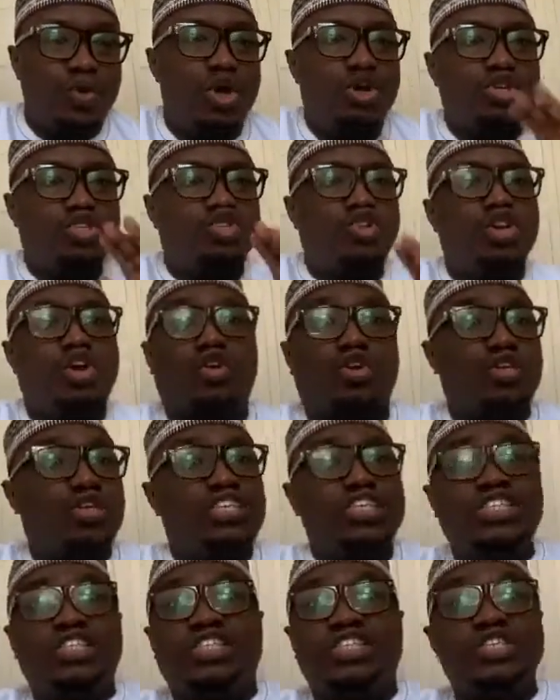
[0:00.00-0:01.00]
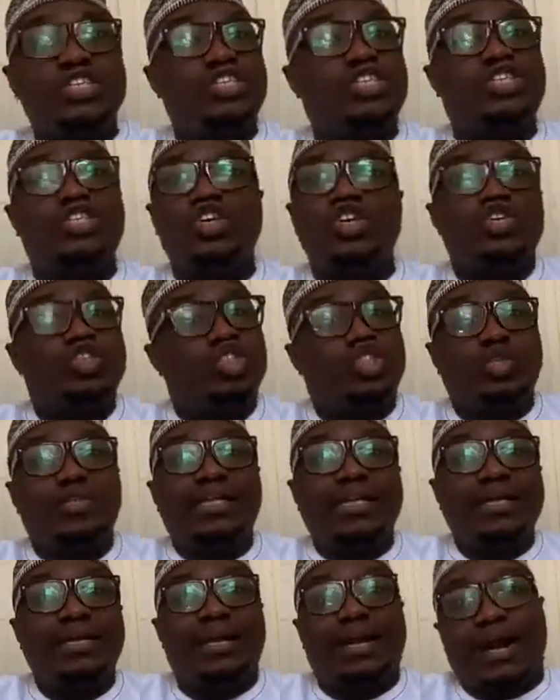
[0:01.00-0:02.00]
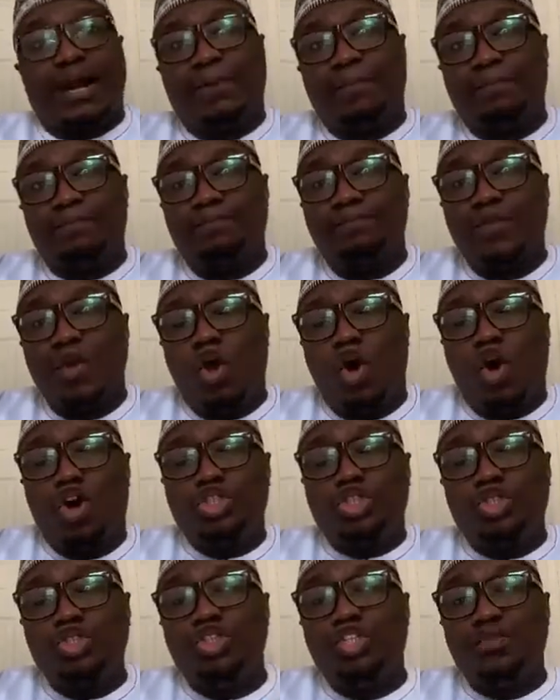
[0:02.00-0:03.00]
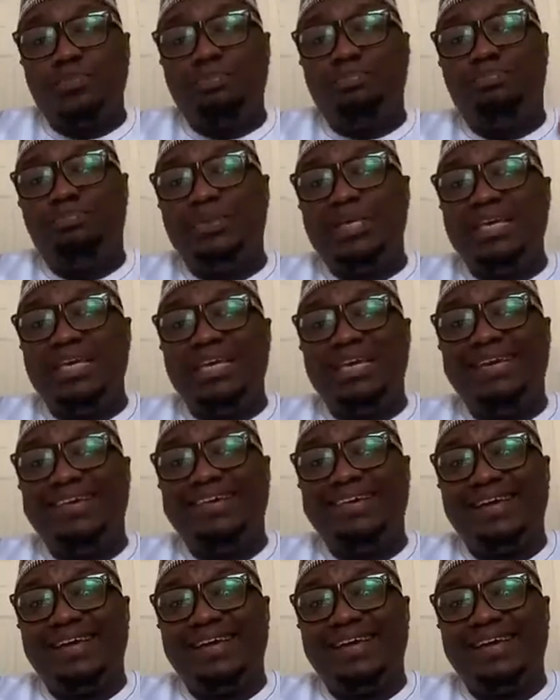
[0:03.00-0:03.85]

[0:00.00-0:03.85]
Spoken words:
So the conditions shouldn't come or shouldn't be,